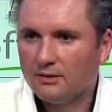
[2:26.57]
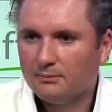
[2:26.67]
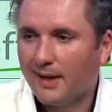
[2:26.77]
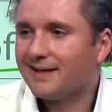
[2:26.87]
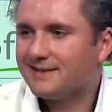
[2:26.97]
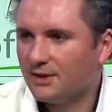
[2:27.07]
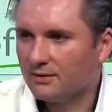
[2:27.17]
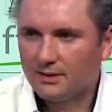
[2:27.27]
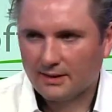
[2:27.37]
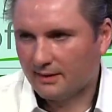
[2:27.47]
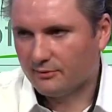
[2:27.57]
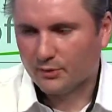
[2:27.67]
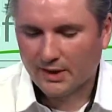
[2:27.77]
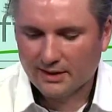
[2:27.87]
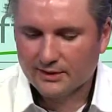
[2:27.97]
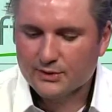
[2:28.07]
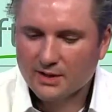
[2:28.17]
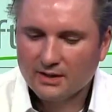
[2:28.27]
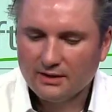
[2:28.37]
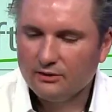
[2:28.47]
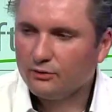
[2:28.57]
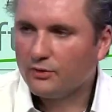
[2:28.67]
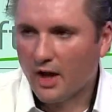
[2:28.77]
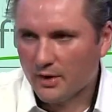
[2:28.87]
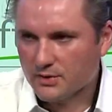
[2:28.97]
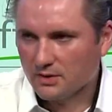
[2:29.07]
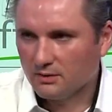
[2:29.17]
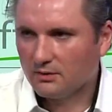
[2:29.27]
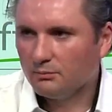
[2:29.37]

by accident, like everyone else, in 2000.